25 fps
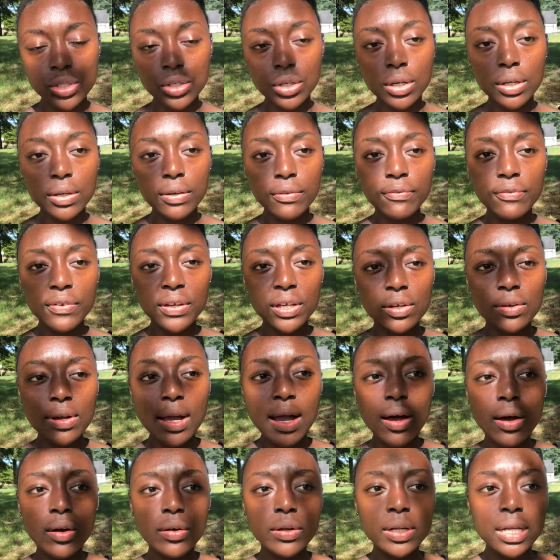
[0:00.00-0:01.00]
You're going to figure
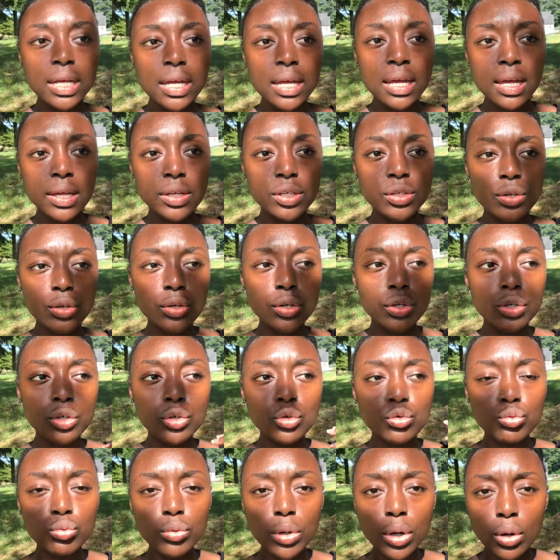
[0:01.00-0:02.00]
out, you're going to
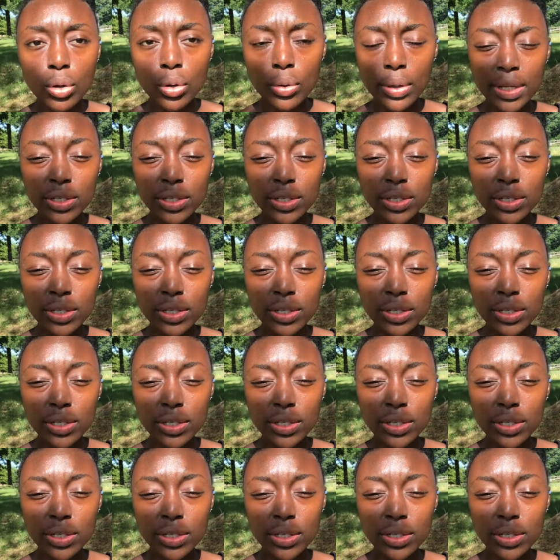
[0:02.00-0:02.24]
grow,